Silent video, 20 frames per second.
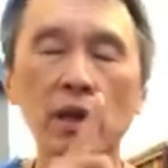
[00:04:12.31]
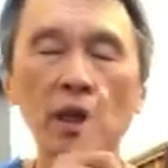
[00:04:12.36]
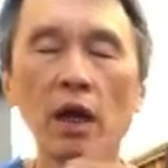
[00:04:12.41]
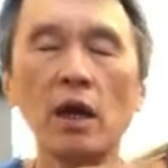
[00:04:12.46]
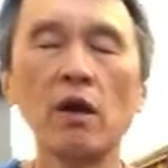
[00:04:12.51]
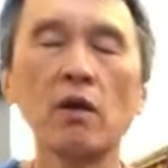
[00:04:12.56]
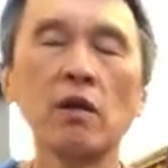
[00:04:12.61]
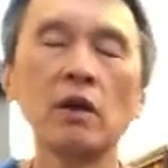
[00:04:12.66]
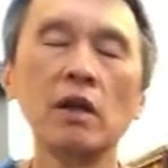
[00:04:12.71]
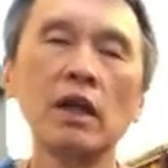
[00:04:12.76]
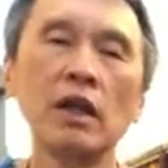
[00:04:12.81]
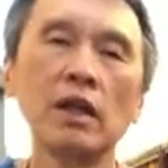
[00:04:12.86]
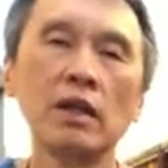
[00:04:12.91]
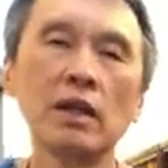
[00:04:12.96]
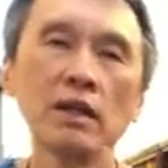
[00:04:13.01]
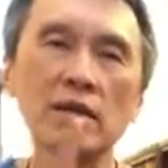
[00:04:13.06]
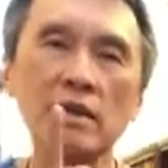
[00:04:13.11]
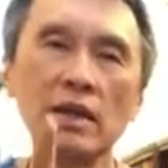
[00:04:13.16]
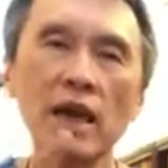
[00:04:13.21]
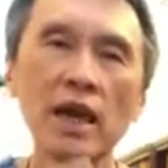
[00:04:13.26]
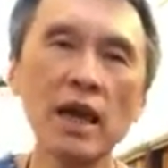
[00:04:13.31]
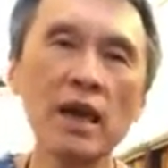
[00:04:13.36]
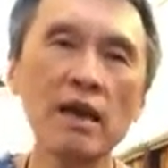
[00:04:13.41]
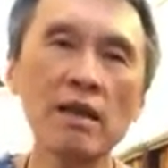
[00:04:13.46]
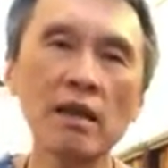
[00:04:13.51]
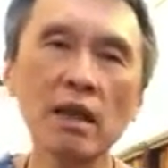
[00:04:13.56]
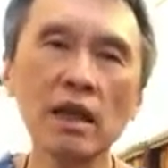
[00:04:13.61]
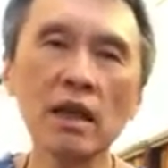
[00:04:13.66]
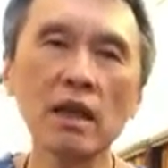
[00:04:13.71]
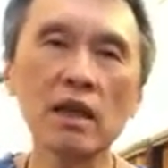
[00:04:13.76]
Now, the
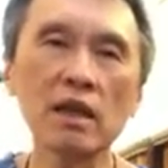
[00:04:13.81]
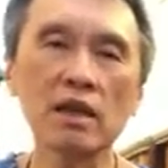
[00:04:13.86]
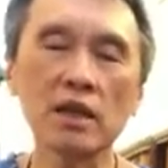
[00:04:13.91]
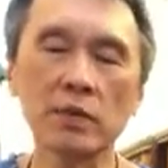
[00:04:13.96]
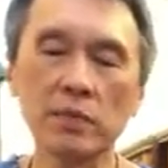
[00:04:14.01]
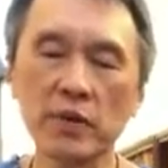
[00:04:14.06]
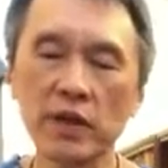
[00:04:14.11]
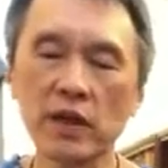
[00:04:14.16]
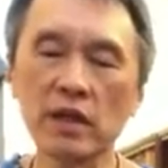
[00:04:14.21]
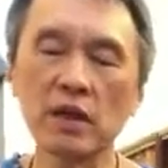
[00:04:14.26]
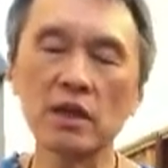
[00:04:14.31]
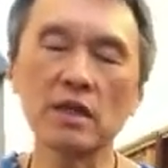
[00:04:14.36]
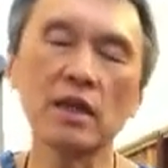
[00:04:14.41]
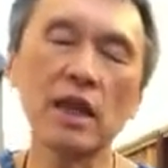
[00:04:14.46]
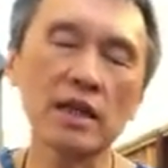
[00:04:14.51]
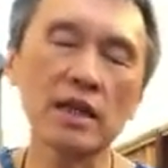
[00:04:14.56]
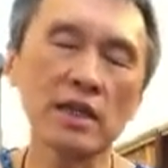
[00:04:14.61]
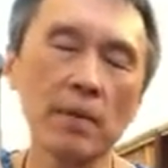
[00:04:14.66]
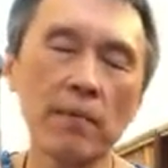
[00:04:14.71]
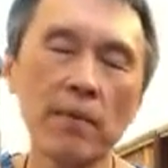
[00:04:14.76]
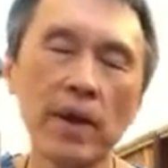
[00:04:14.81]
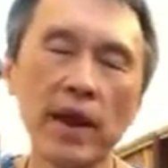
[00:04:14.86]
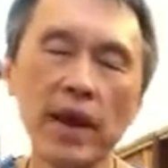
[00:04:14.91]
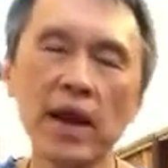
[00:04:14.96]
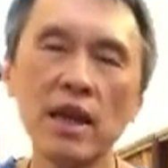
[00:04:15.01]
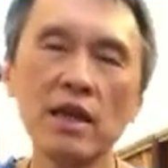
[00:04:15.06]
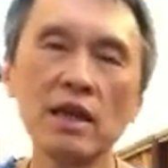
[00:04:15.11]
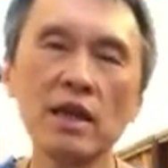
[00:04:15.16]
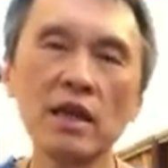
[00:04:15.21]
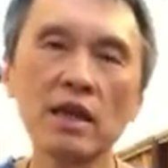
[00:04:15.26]
second thing is because there's a
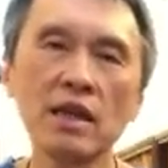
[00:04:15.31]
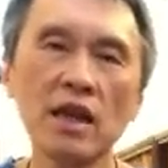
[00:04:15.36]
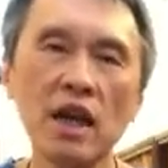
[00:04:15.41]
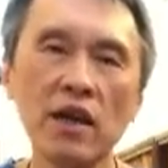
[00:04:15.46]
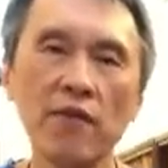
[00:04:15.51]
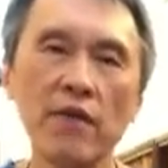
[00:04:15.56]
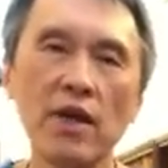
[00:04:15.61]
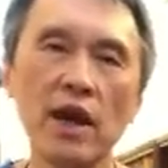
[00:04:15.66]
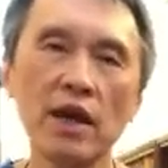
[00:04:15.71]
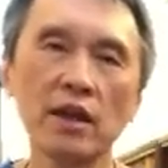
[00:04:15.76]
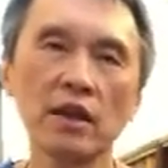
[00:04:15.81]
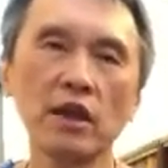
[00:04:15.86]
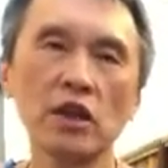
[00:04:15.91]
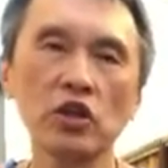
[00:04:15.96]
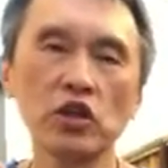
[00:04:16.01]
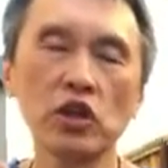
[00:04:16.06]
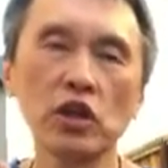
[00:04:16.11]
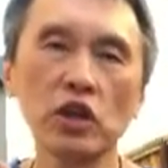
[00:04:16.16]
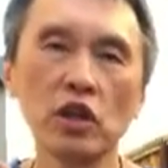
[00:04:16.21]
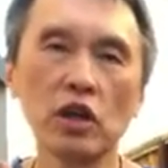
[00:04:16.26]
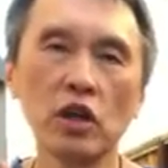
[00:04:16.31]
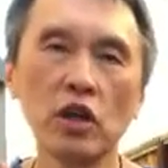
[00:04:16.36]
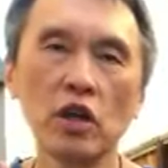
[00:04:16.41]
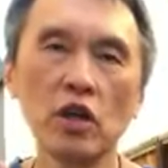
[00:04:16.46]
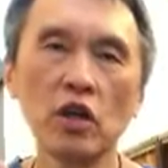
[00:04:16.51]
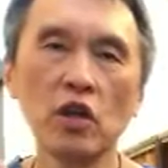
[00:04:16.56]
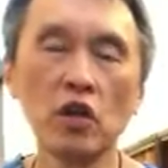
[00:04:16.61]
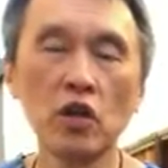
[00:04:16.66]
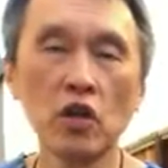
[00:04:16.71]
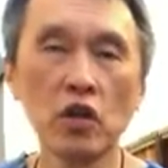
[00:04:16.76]
mechanical advantage here.
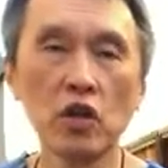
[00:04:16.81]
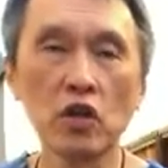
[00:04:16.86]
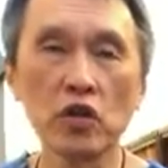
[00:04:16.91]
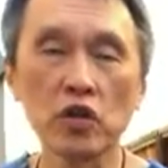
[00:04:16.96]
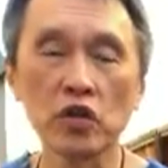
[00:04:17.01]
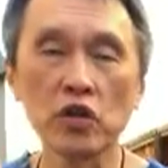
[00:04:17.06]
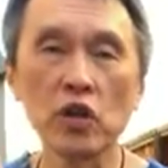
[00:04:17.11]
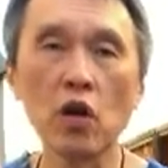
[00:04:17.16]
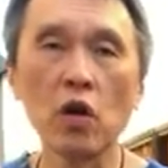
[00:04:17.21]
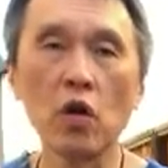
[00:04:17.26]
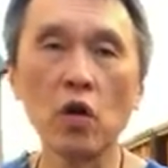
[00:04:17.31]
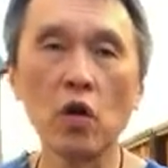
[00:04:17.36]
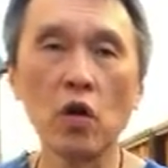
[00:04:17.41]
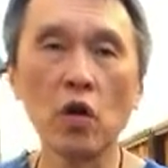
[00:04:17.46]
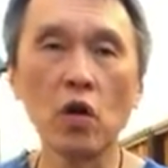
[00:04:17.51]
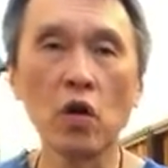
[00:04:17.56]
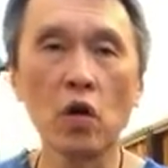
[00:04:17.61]
So,